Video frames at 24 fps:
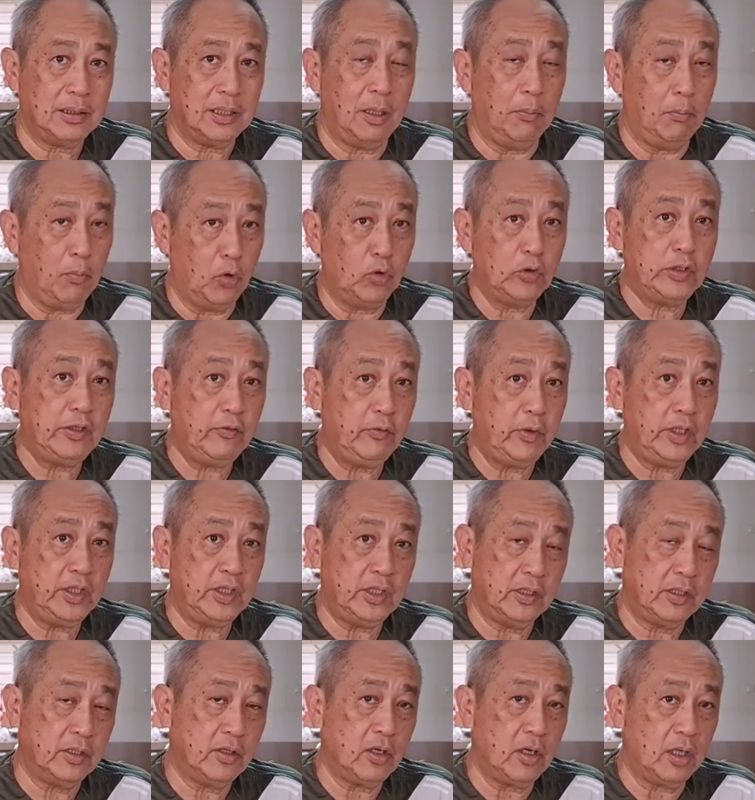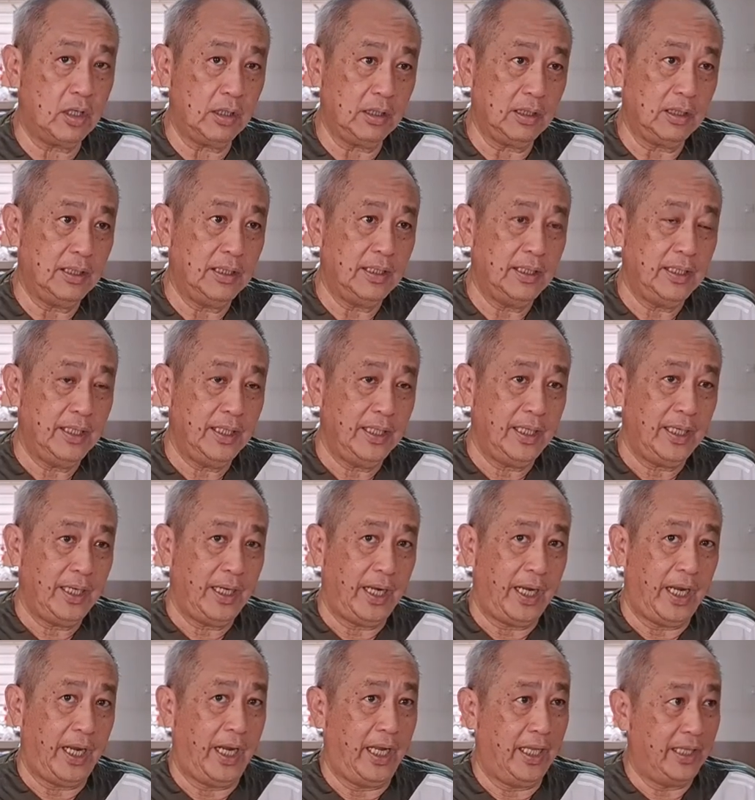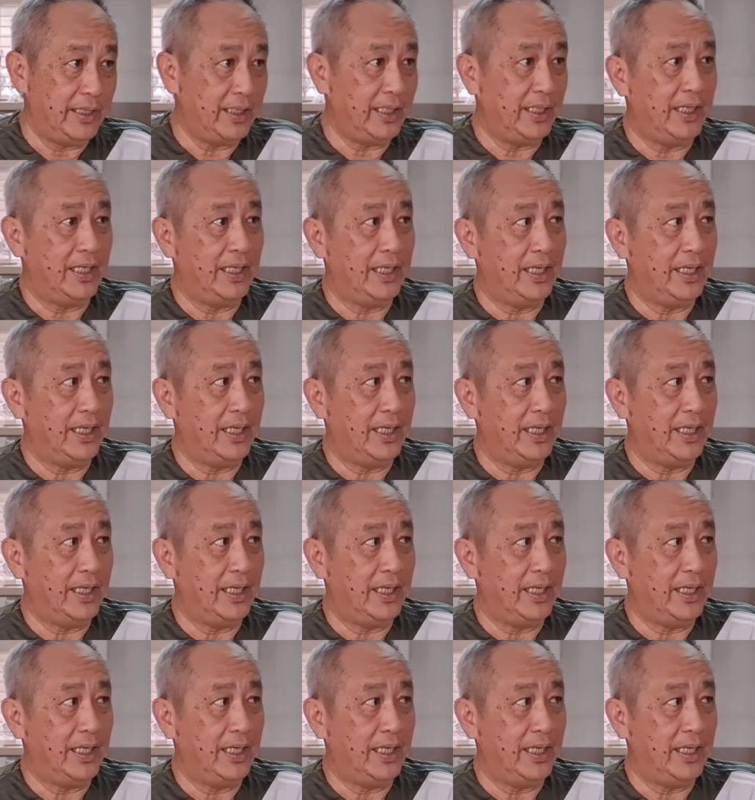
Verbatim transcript: a motivation talk, and